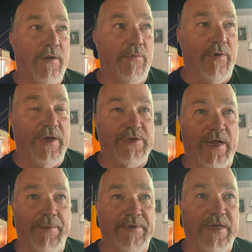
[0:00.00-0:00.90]
run each
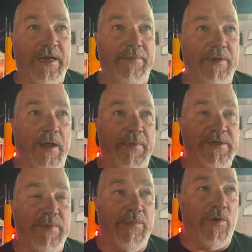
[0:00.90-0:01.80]
lap the same and not
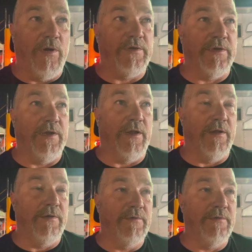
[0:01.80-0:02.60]
miss my marks and uh,